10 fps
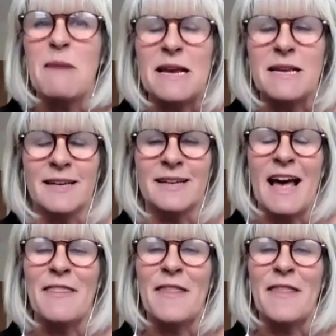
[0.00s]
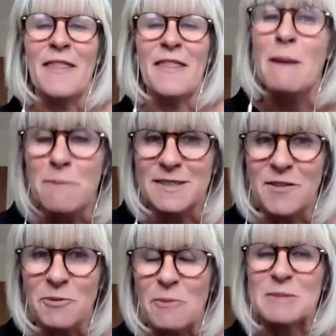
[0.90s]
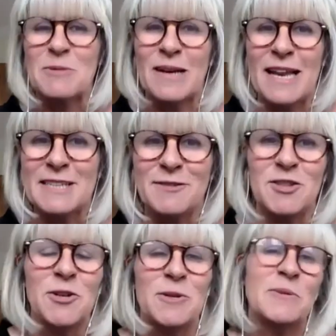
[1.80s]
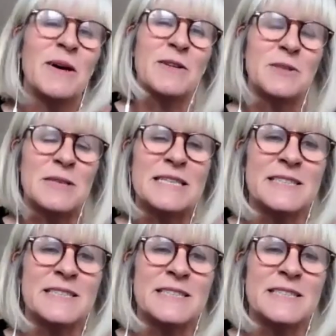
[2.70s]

which is amazing, and they're all members of the Women's Sport Collective too as well,